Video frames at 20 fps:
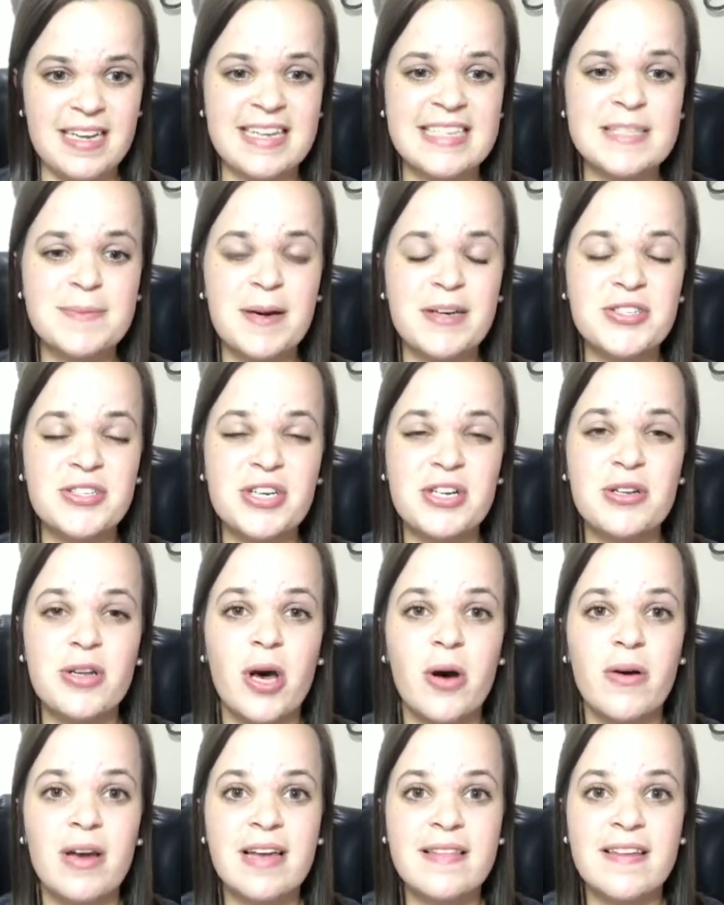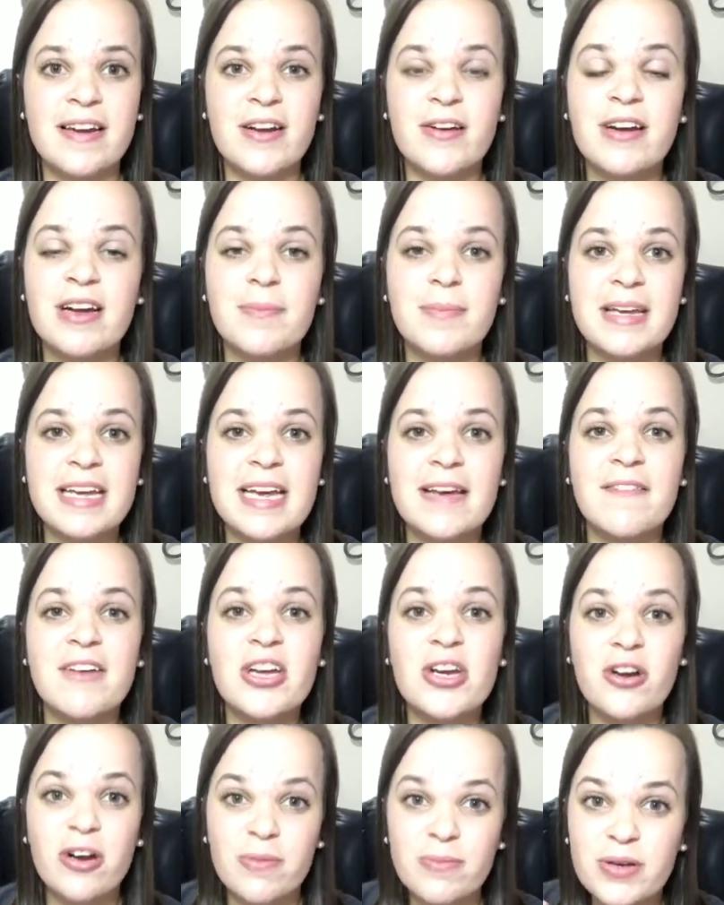Especially knowing that you're going to be
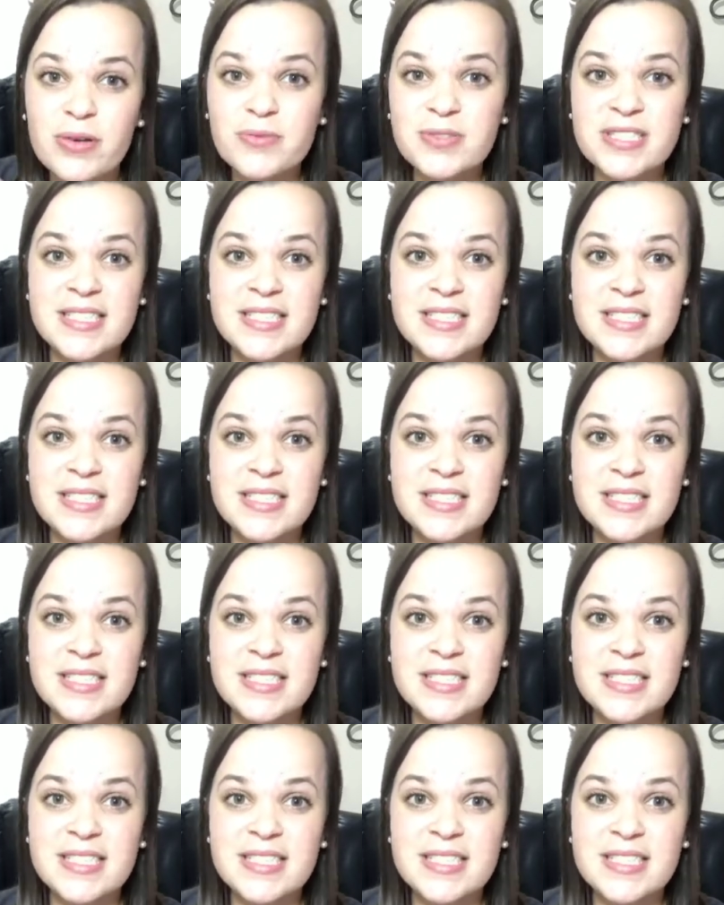giving your immune